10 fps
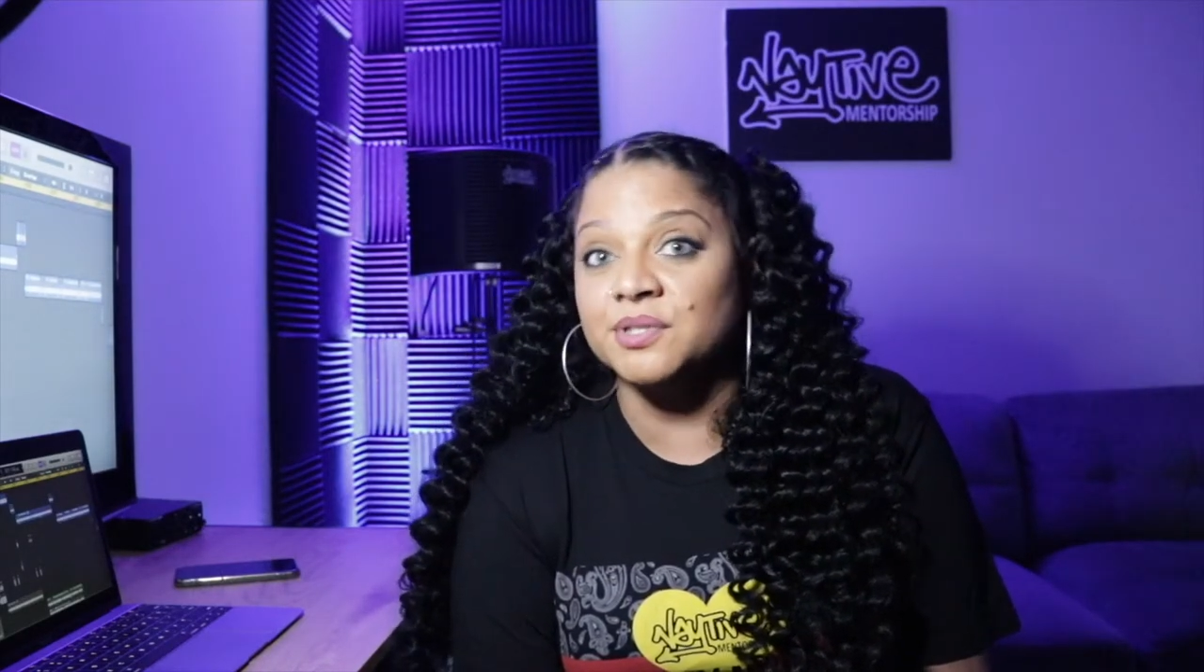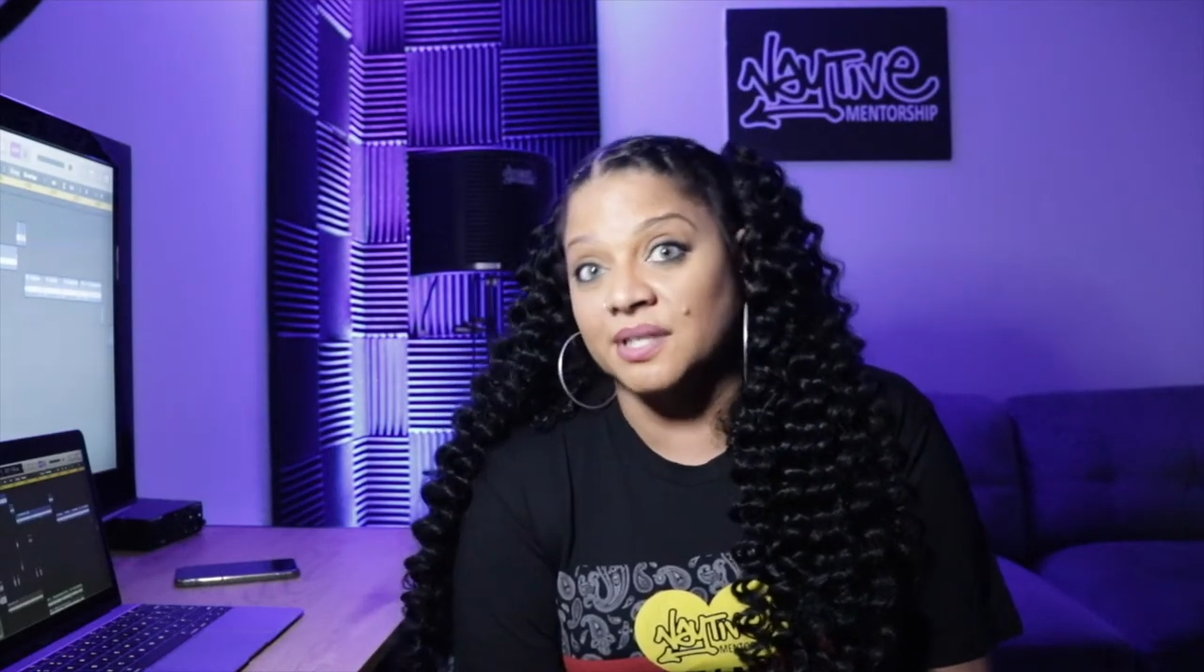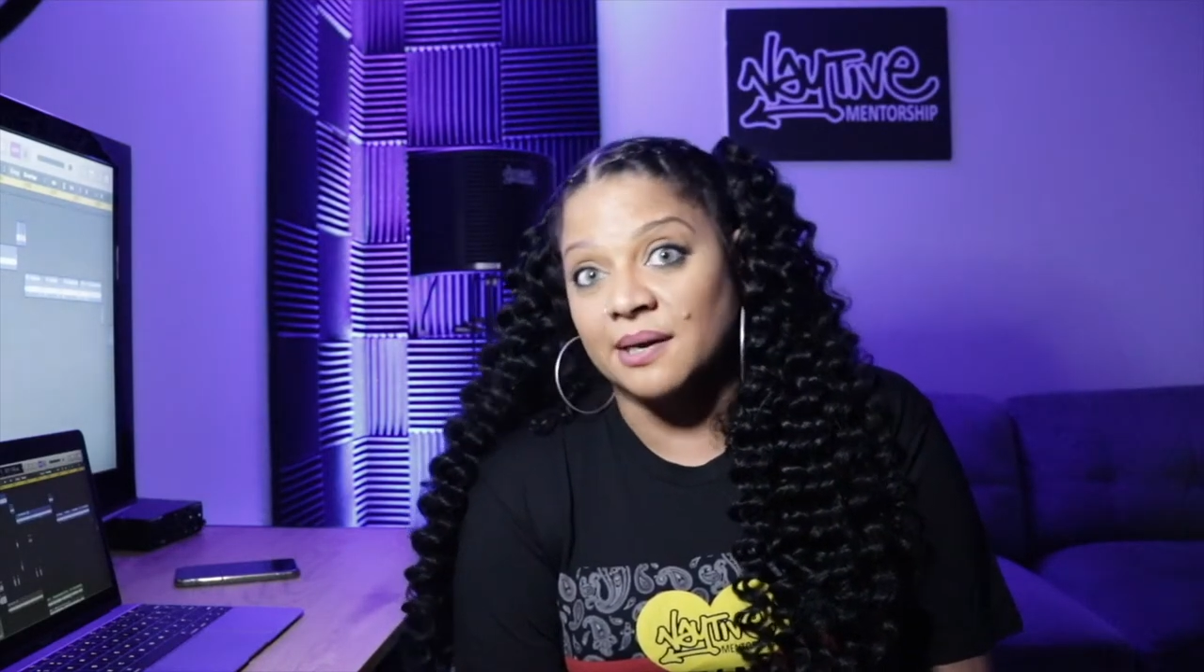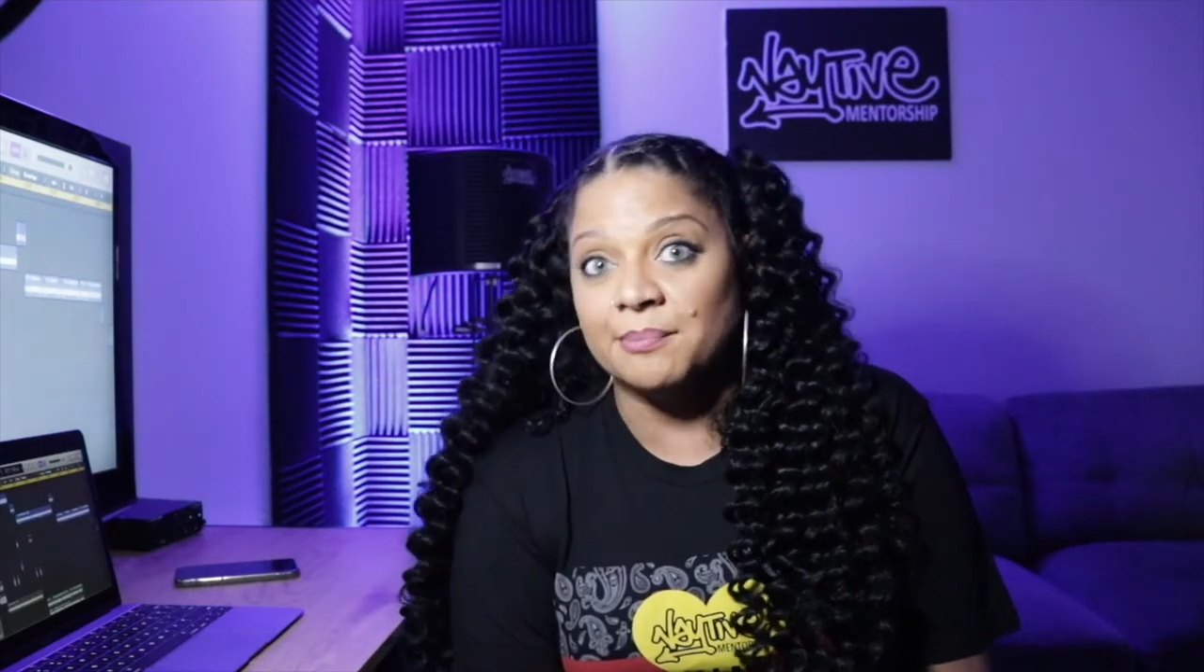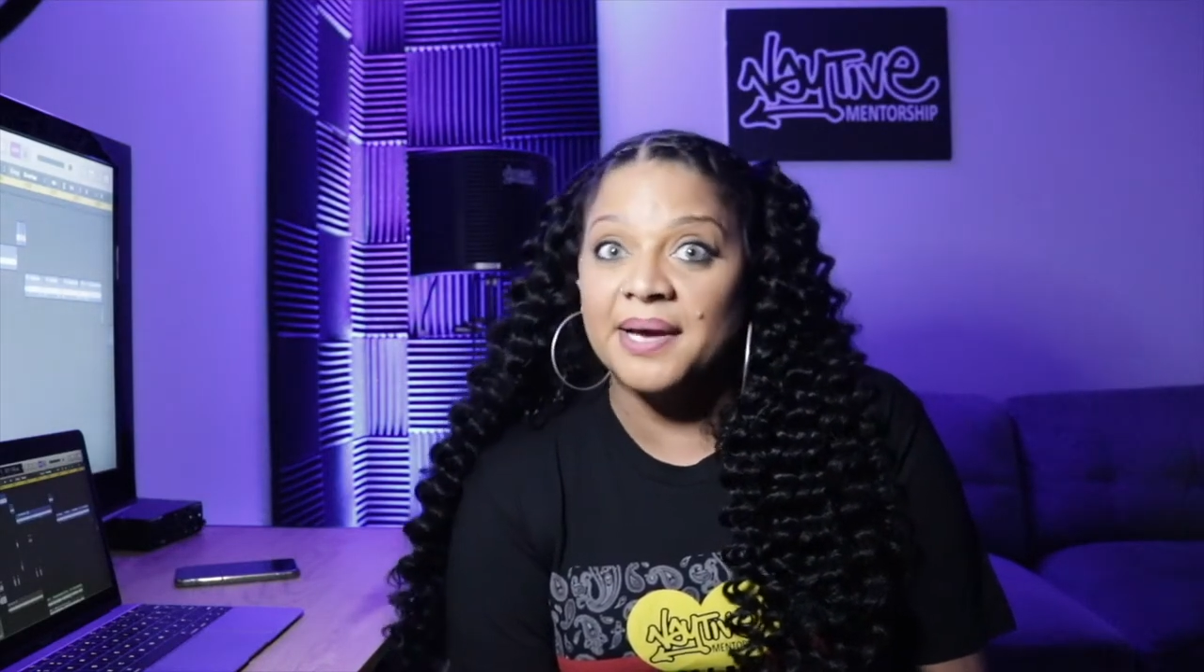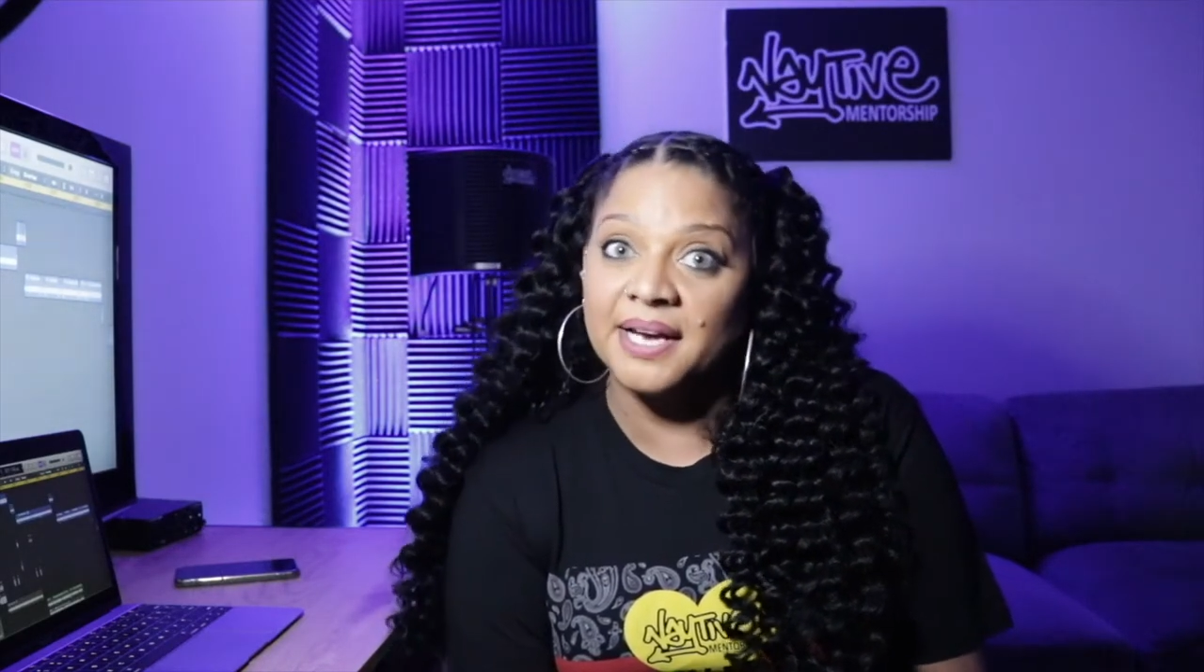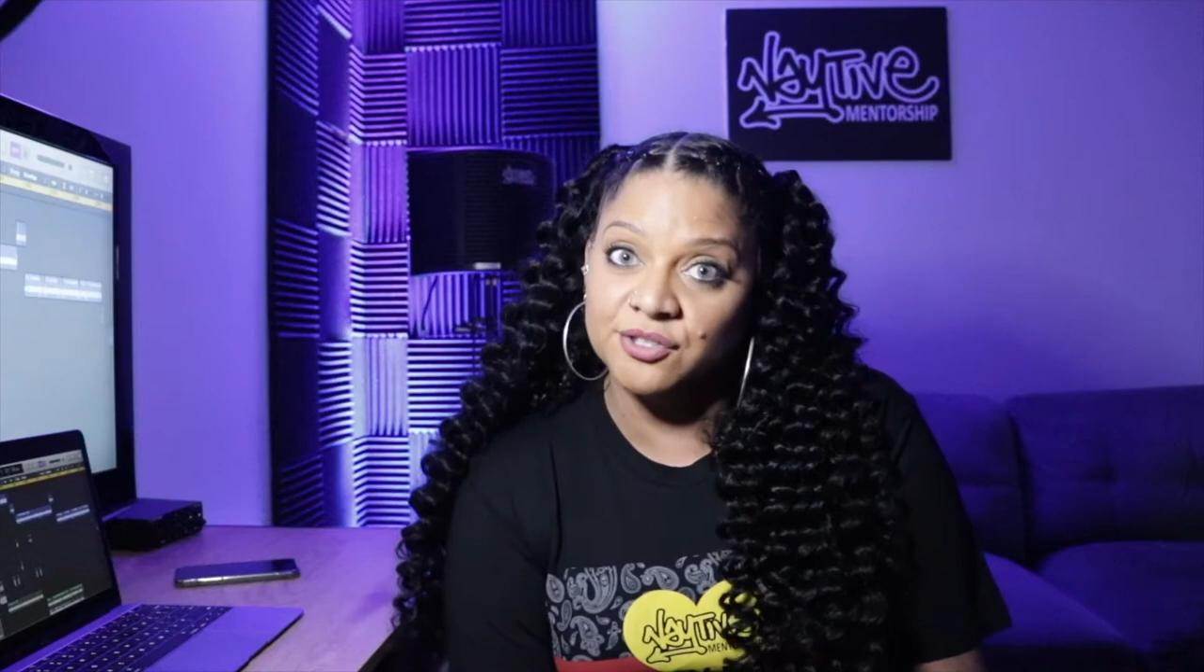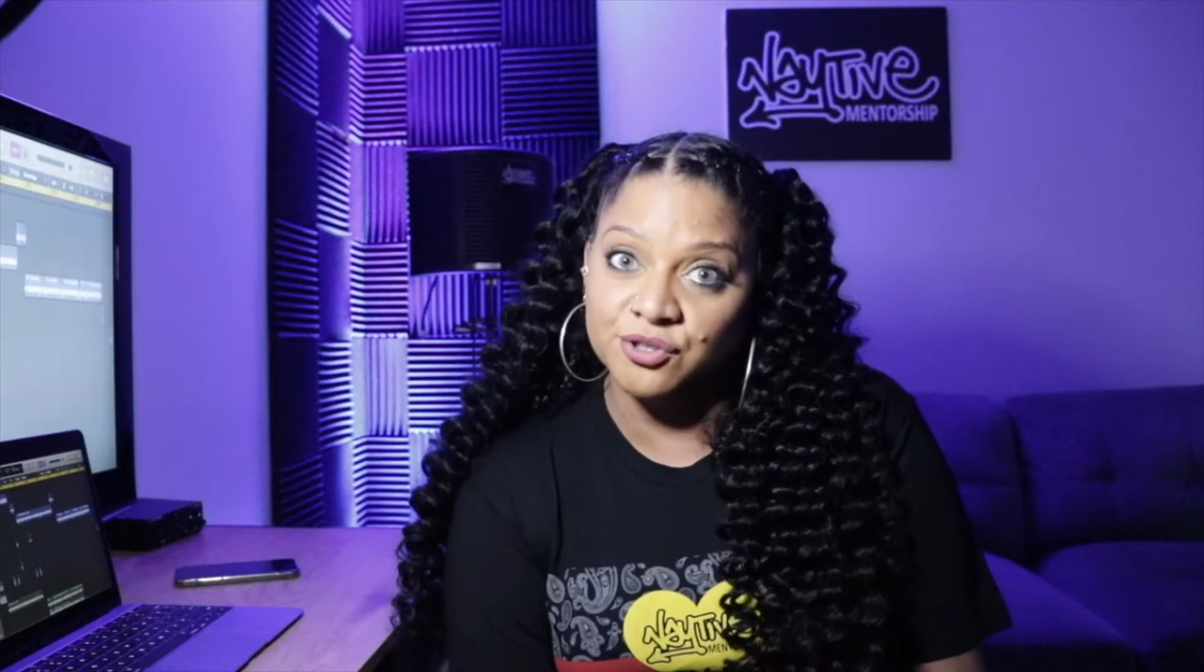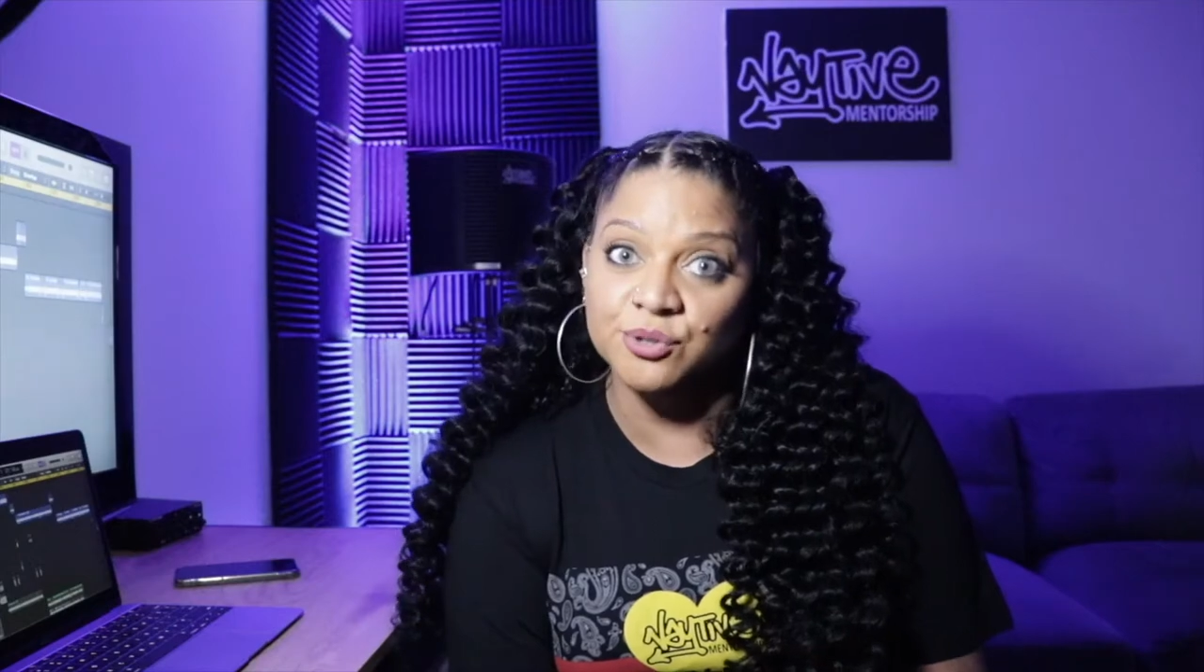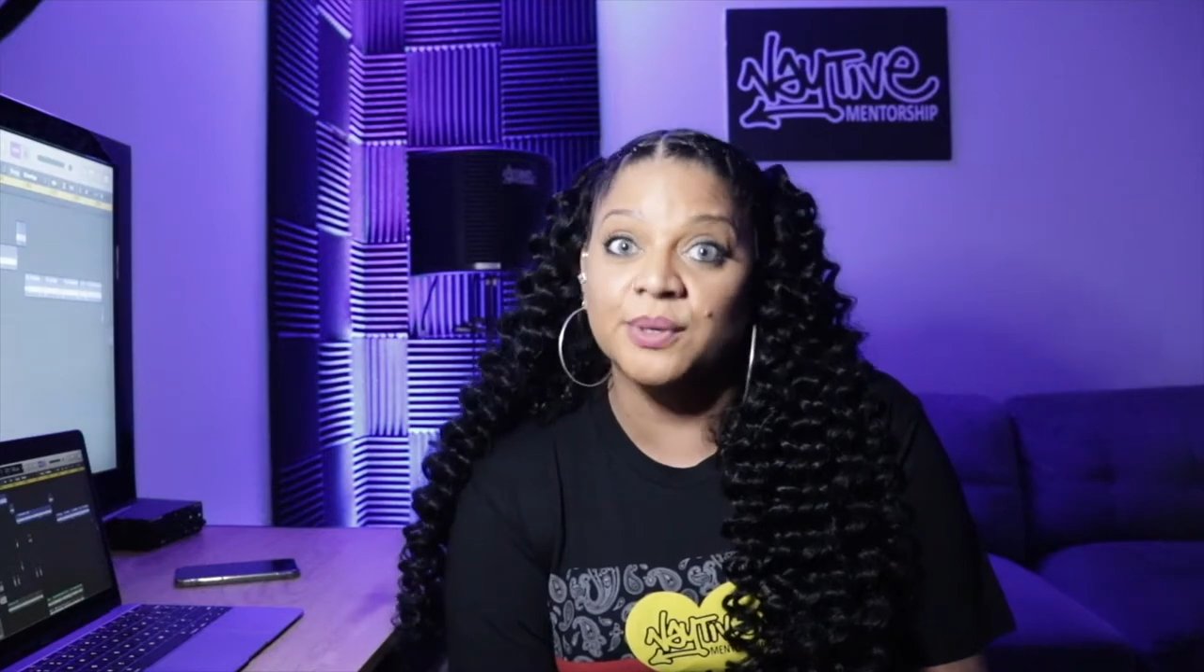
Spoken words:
to come back to